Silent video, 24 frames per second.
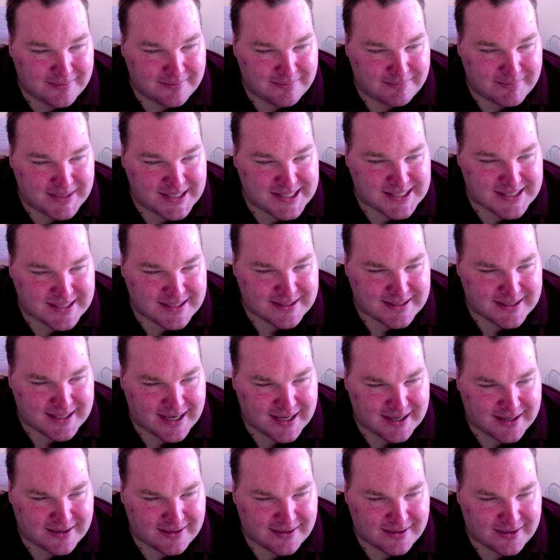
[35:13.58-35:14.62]
Mr.
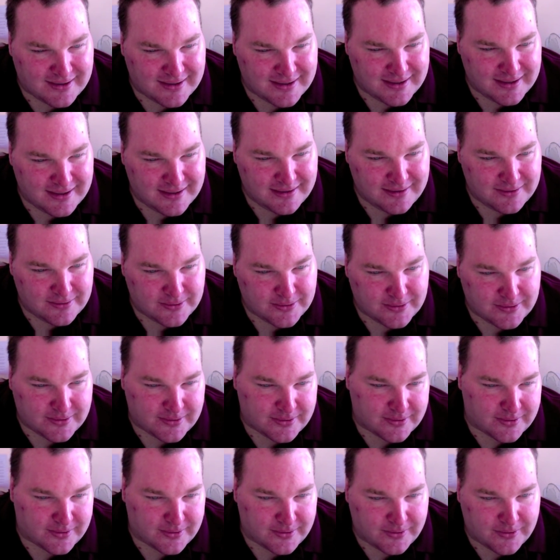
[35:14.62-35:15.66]
That Guy,
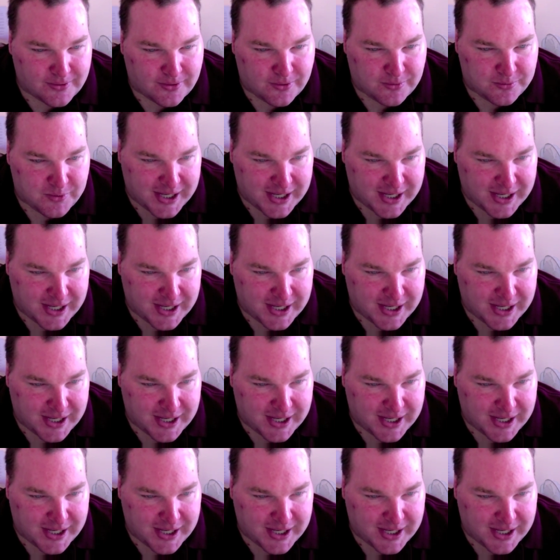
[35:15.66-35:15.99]
not